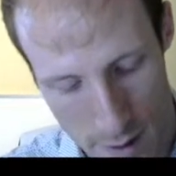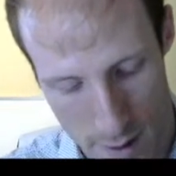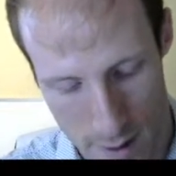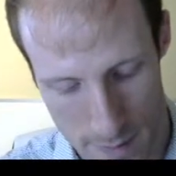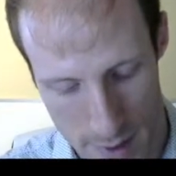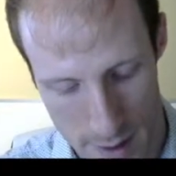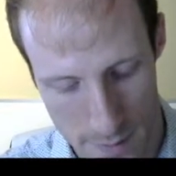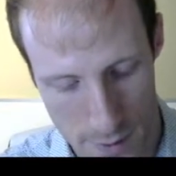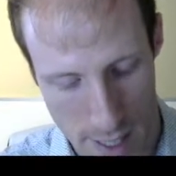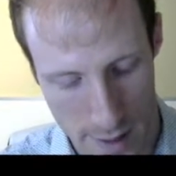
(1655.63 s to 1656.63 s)
And
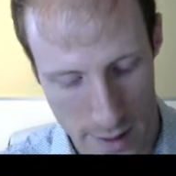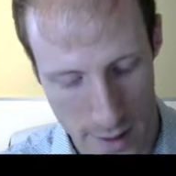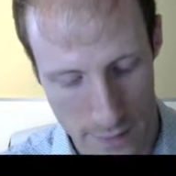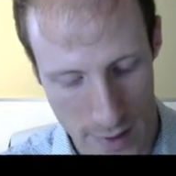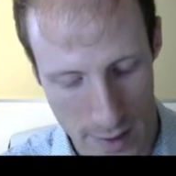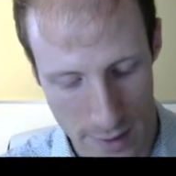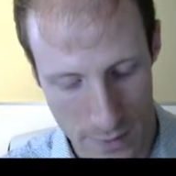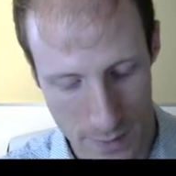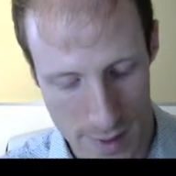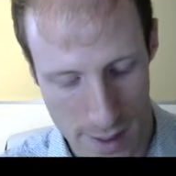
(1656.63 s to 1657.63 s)
subtracting infinity
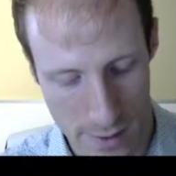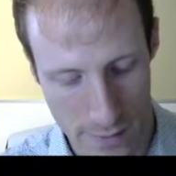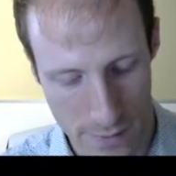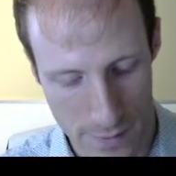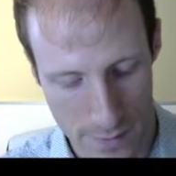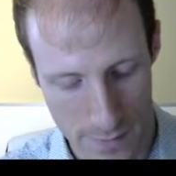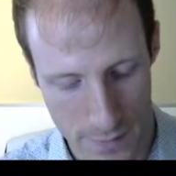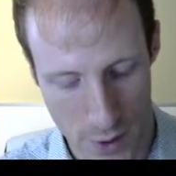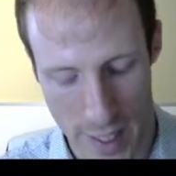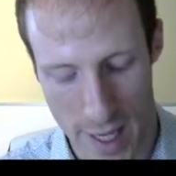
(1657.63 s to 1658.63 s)
from itself.
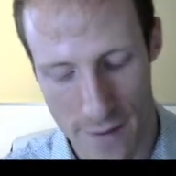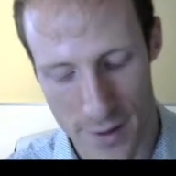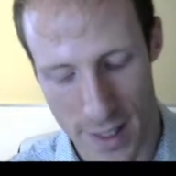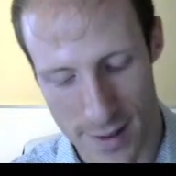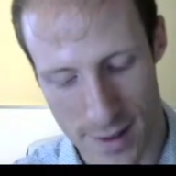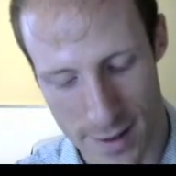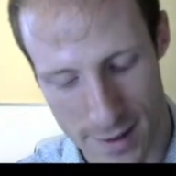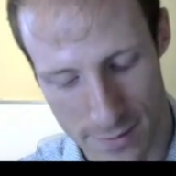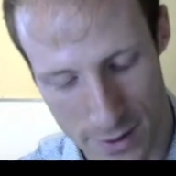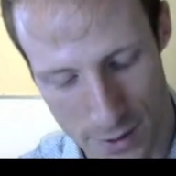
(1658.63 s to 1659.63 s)
Okay, I haven't tested this
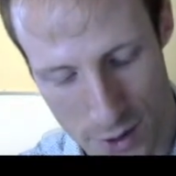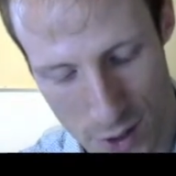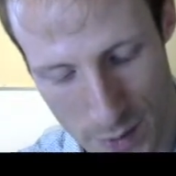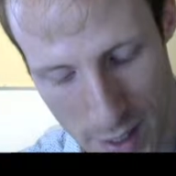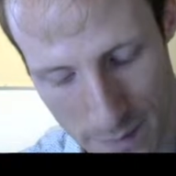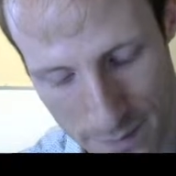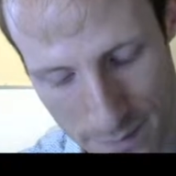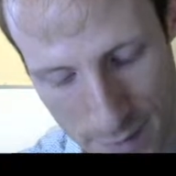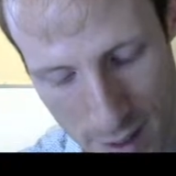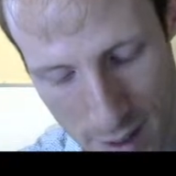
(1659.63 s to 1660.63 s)
in Visual Studio, but
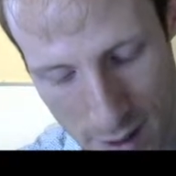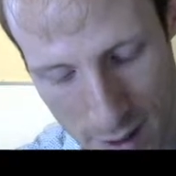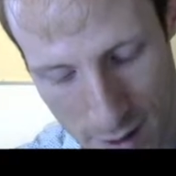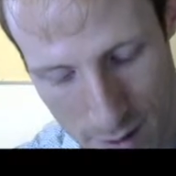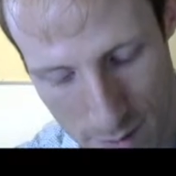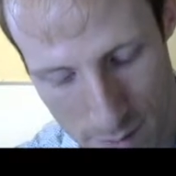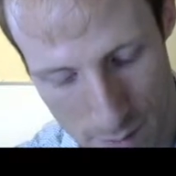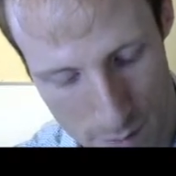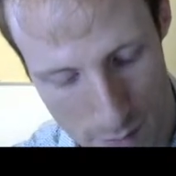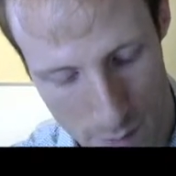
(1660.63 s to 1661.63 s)

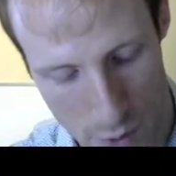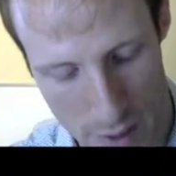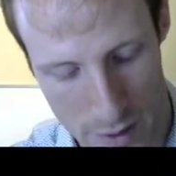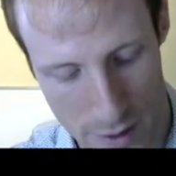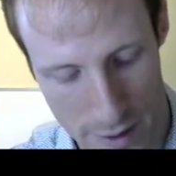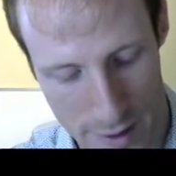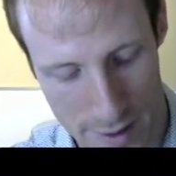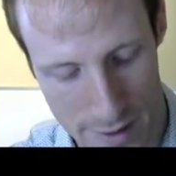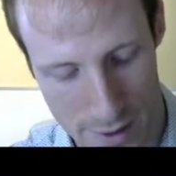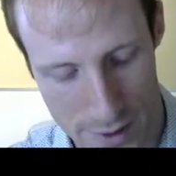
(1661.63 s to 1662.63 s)
I'm pretty sure that
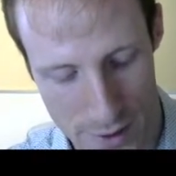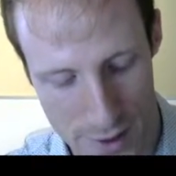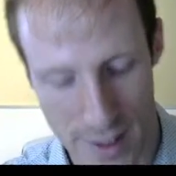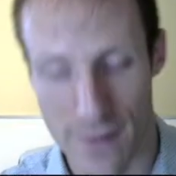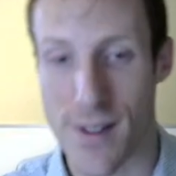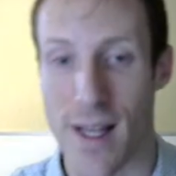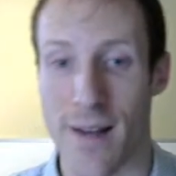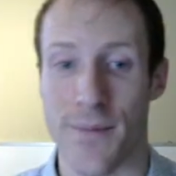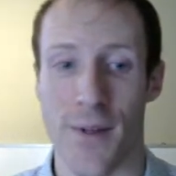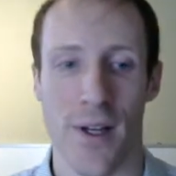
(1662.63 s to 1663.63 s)
this also just gives
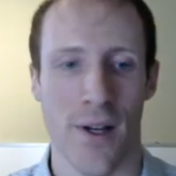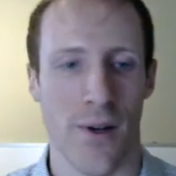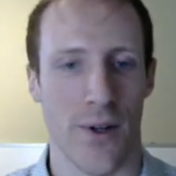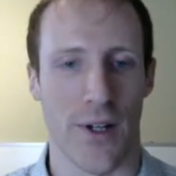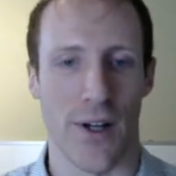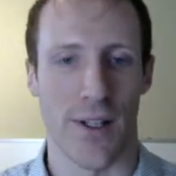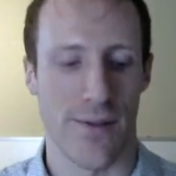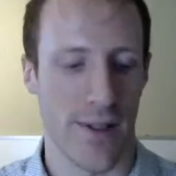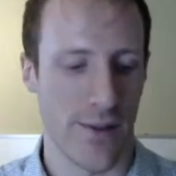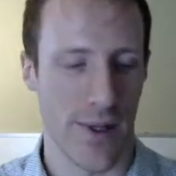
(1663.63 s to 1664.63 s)
nam,
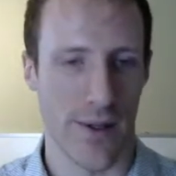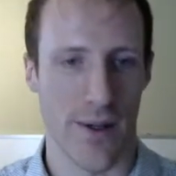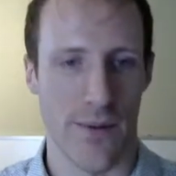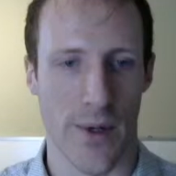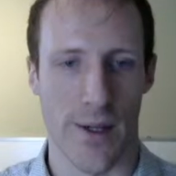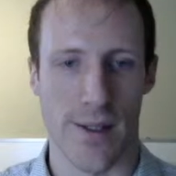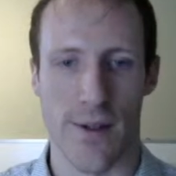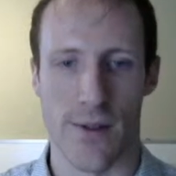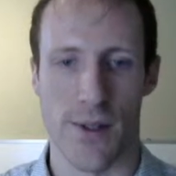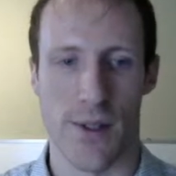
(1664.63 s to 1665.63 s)
regardless of whether it's
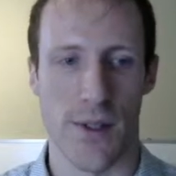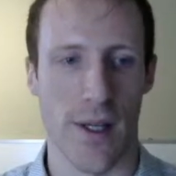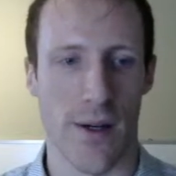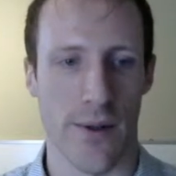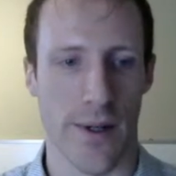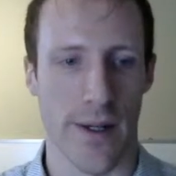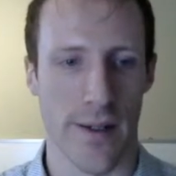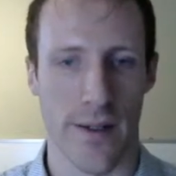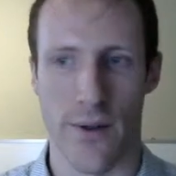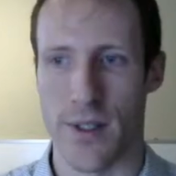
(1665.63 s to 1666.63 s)
Visual Studio
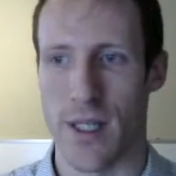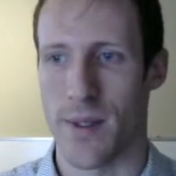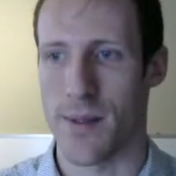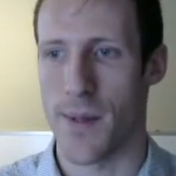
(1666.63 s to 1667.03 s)
or G++.